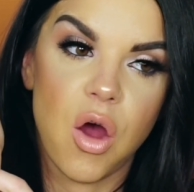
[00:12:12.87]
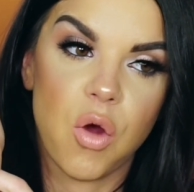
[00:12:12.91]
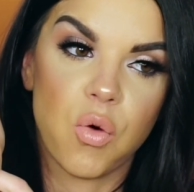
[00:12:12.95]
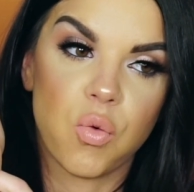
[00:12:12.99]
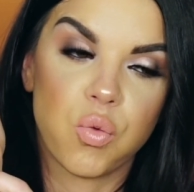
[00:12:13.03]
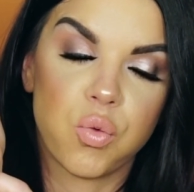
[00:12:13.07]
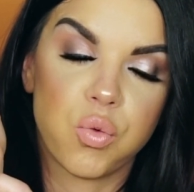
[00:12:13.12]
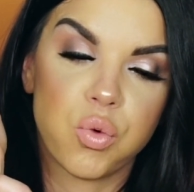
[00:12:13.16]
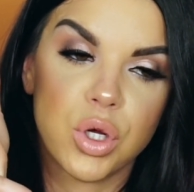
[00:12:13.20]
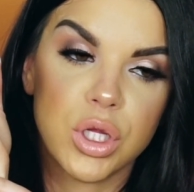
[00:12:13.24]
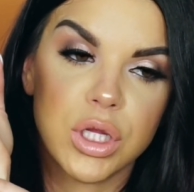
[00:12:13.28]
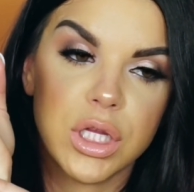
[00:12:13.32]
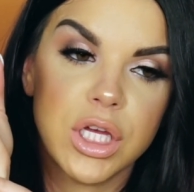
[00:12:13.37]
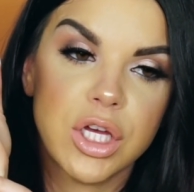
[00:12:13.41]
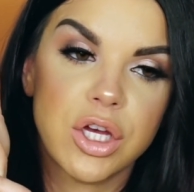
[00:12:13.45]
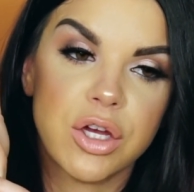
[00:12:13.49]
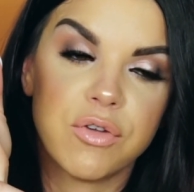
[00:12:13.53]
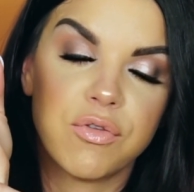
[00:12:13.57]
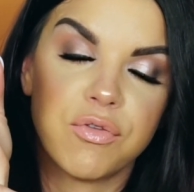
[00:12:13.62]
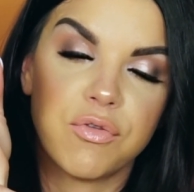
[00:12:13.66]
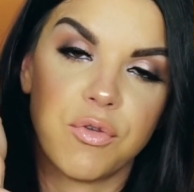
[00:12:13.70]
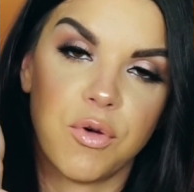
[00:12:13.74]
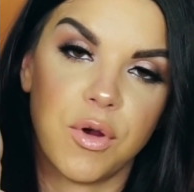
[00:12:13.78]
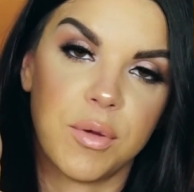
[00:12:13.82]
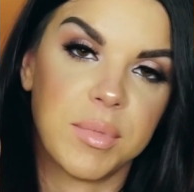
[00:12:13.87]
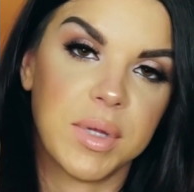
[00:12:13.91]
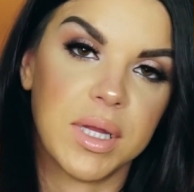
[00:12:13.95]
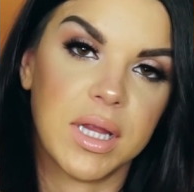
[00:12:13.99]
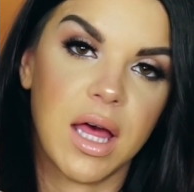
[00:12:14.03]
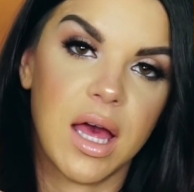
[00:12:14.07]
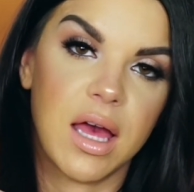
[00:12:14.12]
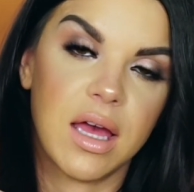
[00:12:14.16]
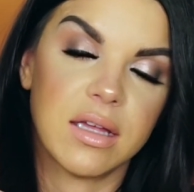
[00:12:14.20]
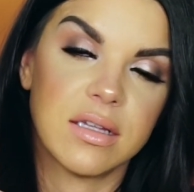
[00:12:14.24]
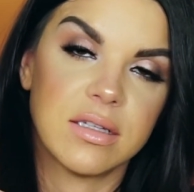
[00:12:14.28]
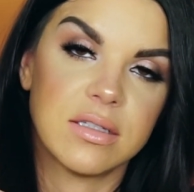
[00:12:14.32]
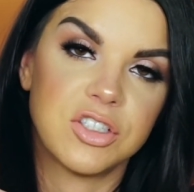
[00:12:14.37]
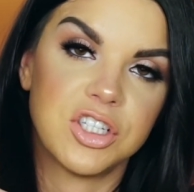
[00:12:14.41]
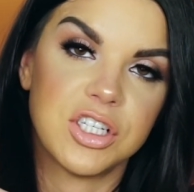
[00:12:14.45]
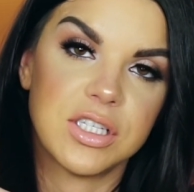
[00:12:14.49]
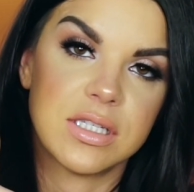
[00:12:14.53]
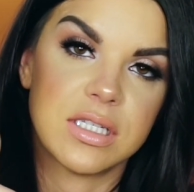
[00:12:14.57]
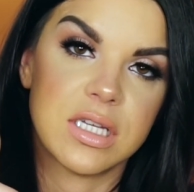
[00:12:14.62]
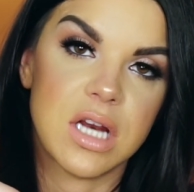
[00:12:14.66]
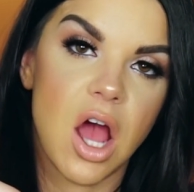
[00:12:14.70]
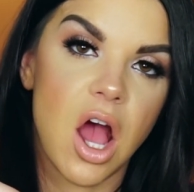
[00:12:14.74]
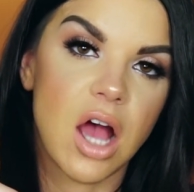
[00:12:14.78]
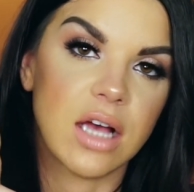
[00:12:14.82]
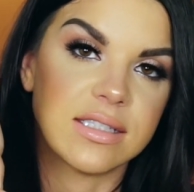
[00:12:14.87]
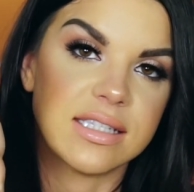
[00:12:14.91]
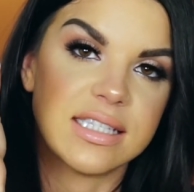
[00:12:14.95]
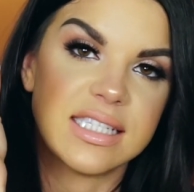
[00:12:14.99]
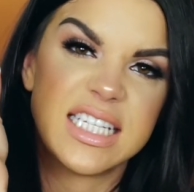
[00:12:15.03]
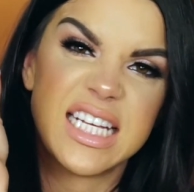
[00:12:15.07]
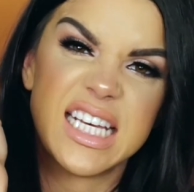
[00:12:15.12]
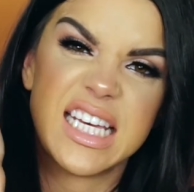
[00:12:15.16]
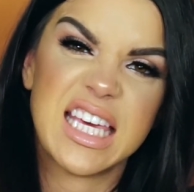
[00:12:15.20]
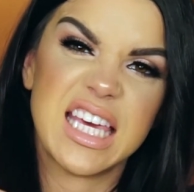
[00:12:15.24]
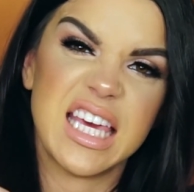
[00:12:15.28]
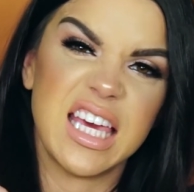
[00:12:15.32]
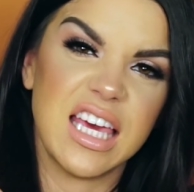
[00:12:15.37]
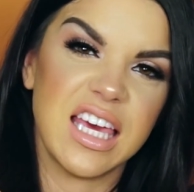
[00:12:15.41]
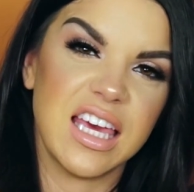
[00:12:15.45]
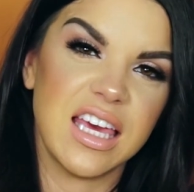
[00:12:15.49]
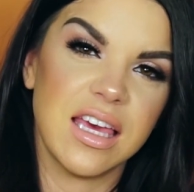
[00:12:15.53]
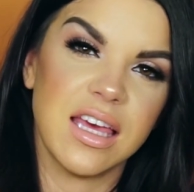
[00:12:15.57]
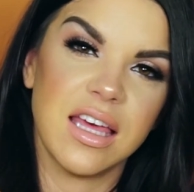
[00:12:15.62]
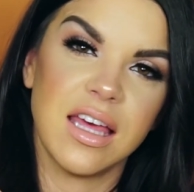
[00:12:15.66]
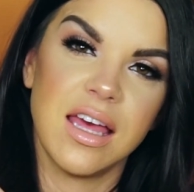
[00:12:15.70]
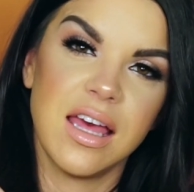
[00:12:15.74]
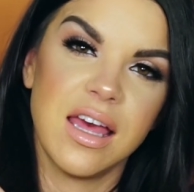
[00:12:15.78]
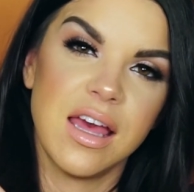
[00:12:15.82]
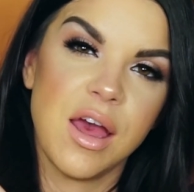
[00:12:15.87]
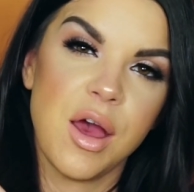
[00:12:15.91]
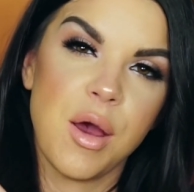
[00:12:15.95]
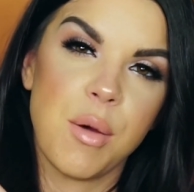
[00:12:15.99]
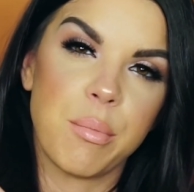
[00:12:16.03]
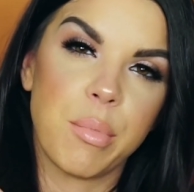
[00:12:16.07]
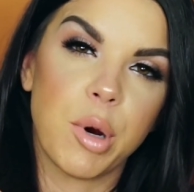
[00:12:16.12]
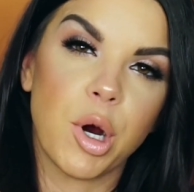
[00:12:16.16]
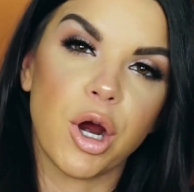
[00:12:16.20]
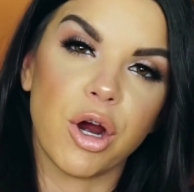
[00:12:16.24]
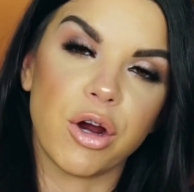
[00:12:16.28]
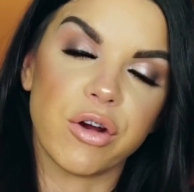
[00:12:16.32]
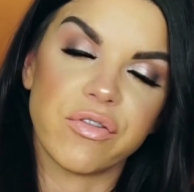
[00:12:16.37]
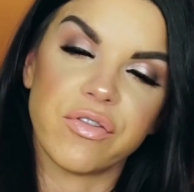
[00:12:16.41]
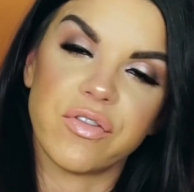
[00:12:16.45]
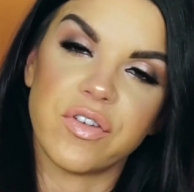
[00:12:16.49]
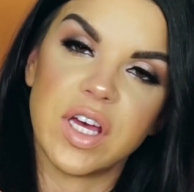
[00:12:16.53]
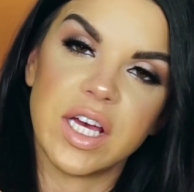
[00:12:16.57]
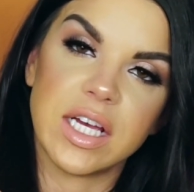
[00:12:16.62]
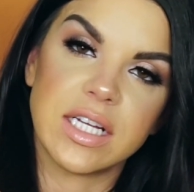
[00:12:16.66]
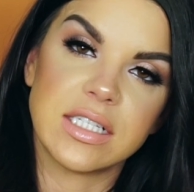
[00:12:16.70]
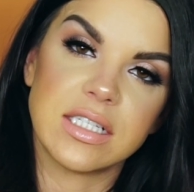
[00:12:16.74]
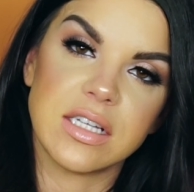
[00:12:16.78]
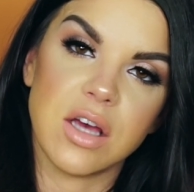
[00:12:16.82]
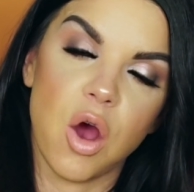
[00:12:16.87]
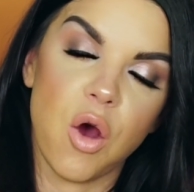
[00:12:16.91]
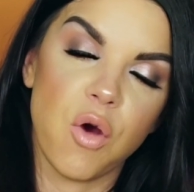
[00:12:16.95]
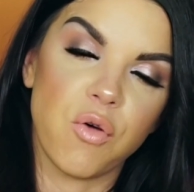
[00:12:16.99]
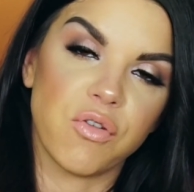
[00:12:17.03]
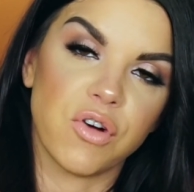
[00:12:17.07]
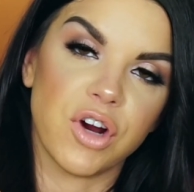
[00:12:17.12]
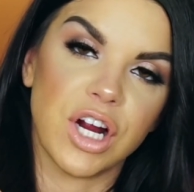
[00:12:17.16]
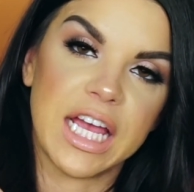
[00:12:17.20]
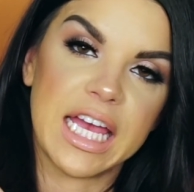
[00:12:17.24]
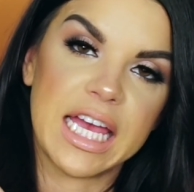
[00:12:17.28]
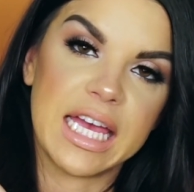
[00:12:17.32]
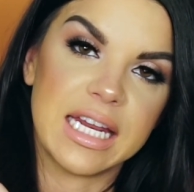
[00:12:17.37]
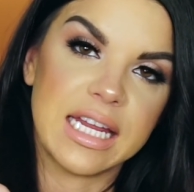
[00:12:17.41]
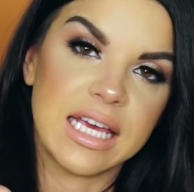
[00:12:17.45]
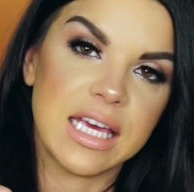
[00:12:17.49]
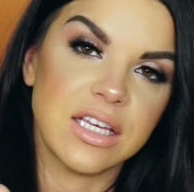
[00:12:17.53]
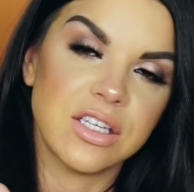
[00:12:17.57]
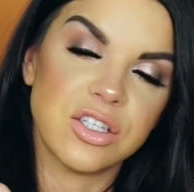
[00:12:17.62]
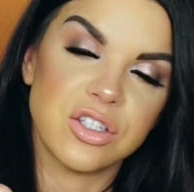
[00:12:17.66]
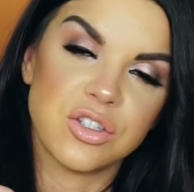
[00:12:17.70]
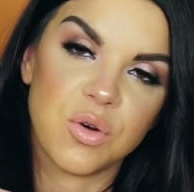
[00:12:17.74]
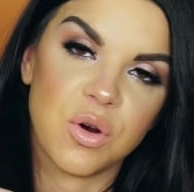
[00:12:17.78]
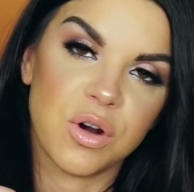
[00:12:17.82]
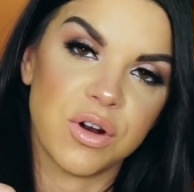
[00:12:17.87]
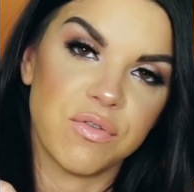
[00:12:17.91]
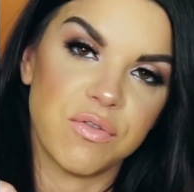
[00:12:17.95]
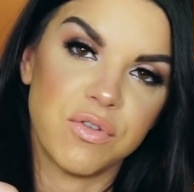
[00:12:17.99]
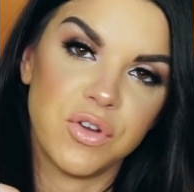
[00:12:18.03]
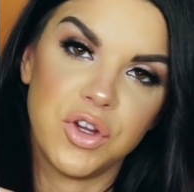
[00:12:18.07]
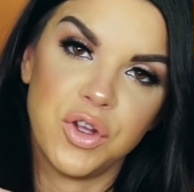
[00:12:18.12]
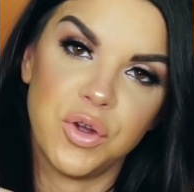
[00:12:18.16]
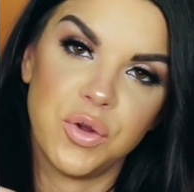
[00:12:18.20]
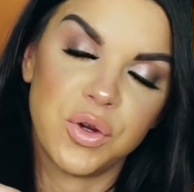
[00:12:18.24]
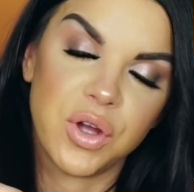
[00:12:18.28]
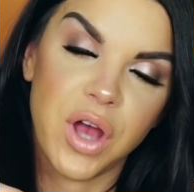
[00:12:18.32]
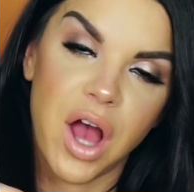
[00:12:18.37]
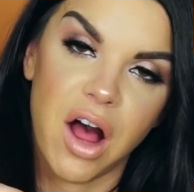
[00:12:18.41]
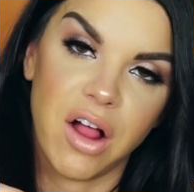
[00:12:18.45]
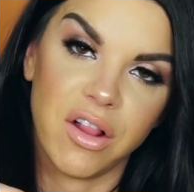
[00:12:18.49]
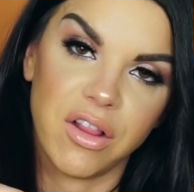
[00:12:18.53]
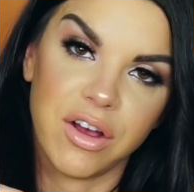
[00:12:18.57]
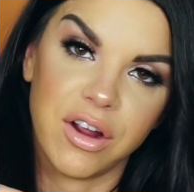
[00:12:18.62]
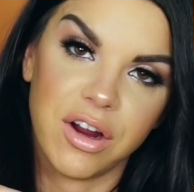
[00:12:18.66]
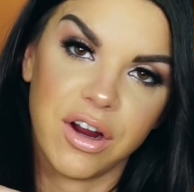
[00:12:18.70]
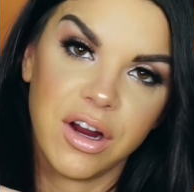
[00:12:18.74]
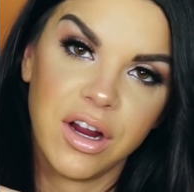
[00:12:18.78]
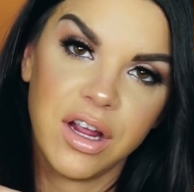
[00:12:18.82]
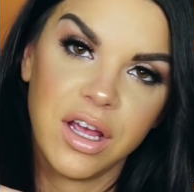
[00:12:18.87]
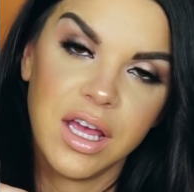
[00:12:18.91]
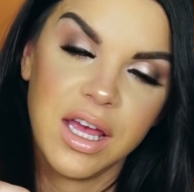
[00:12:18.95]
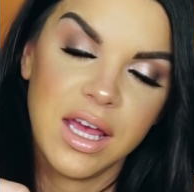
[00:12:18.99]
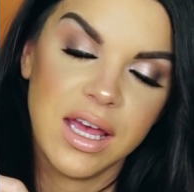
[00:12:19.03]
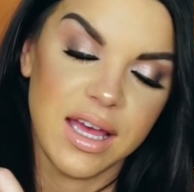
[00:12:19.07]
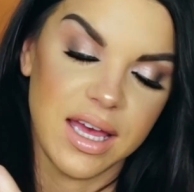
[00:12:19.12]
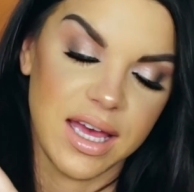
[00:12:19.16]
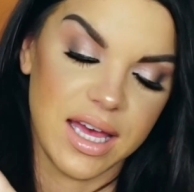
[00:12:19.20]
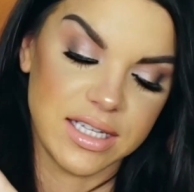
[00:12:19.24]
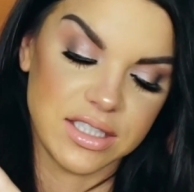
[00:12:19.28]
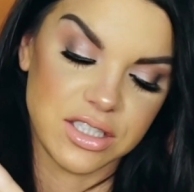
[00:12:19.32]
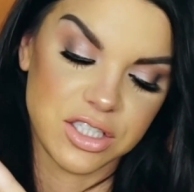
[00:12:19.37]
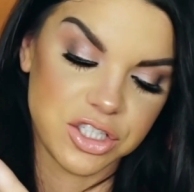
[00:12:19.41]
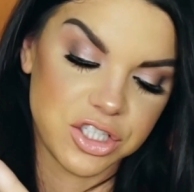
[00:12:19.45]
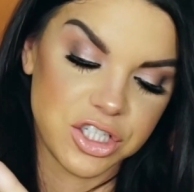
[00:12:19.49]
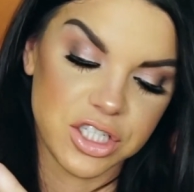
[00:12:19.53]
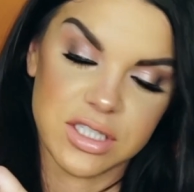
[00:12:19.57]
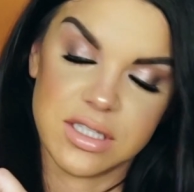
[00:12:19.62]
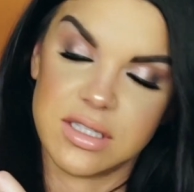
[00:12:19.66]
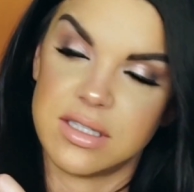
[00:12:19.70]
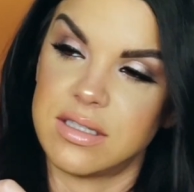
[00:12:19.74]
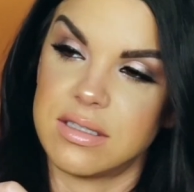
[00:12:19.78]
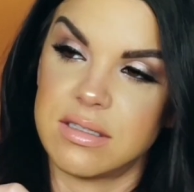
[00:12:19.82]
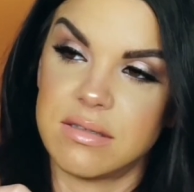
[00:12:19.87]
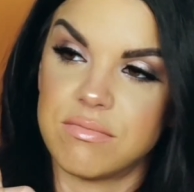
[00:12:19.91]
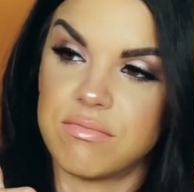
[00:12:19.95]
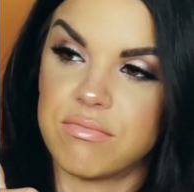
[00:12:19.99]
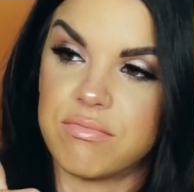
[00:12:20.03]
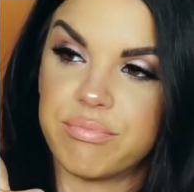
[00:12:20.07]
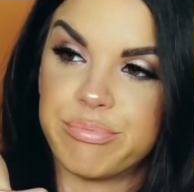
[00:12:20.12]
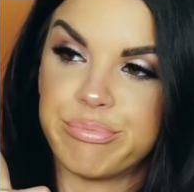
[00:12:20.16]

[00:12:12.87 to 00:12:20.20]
really good formula. Just not sticky, perfect over any sort of nude color. It's just